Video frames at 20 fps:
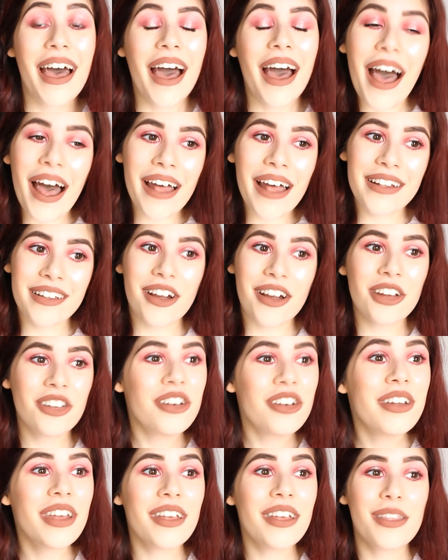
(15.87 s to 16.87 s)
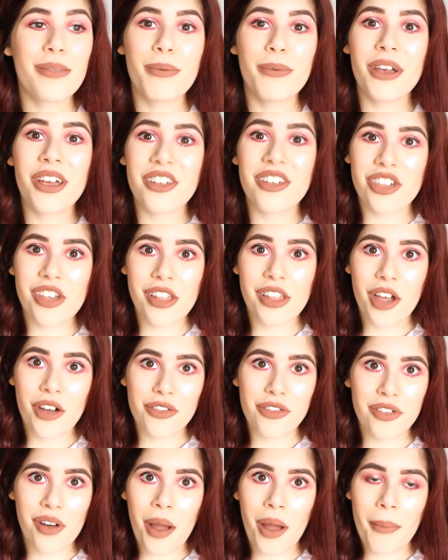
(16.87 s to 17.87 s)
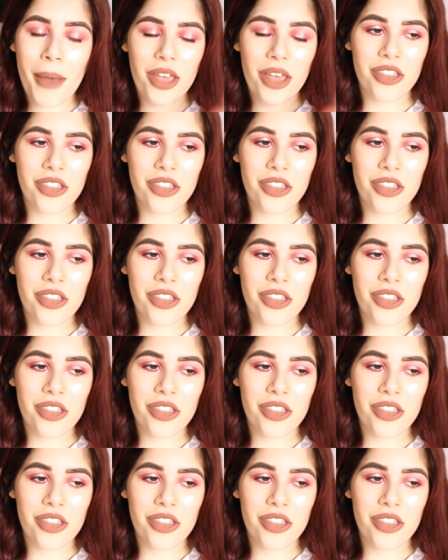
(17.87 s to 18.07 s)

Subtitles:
and I took inspiration from